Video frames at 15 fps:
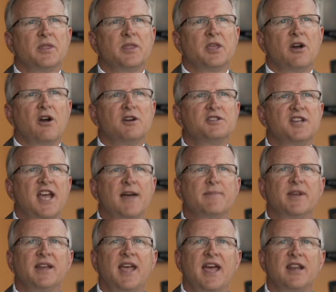The
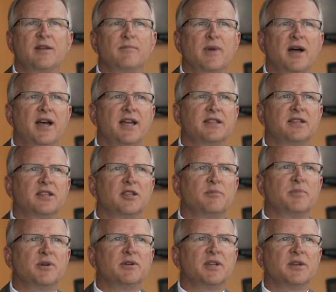Archabbot had in mind that
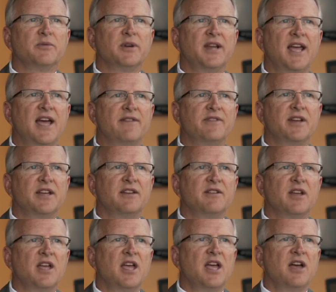the building would have
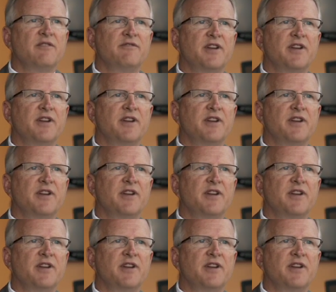a, a